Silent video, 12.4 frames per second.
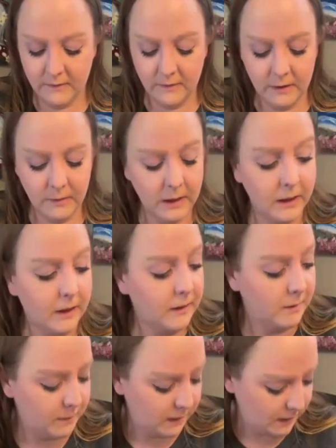Yesterday when I
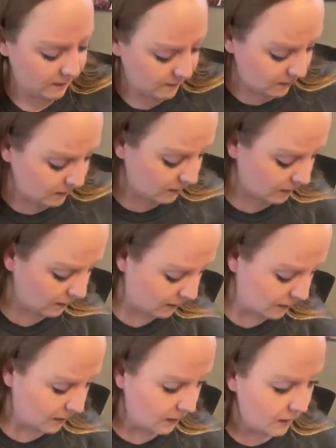got done painting,
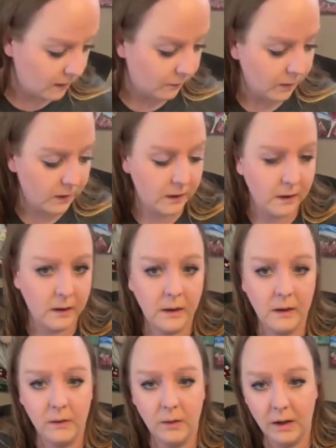I went
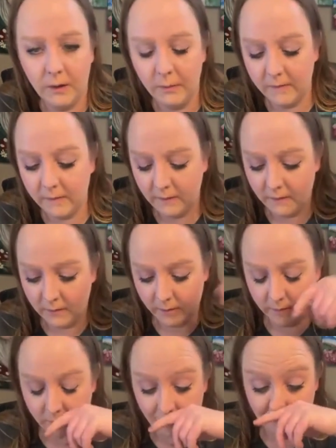and I was in
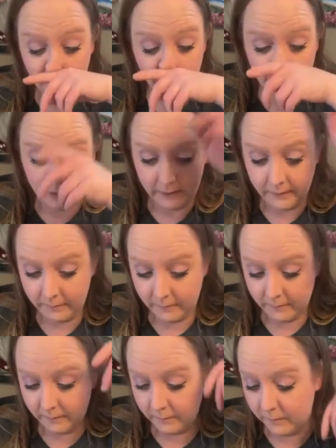the restroom looking
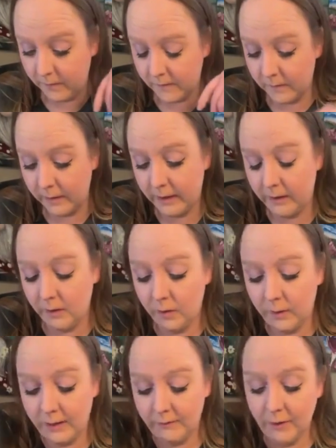at fixing my
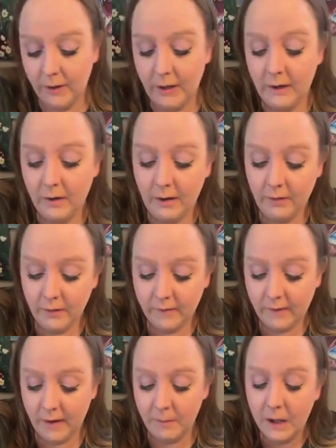hair or whatever, and I
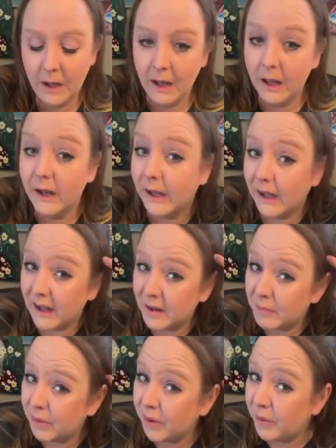looked up and I
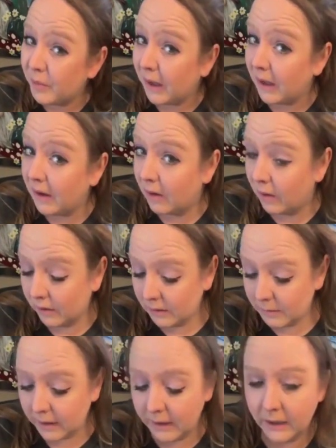had blue paint
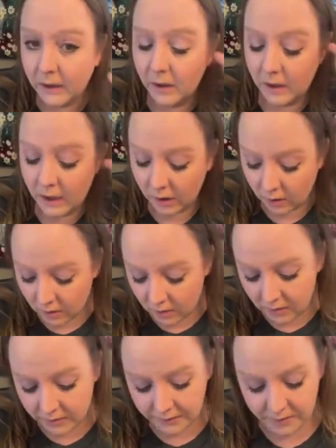all in my hair and
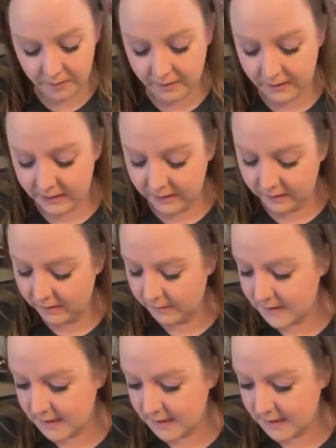all over my ear.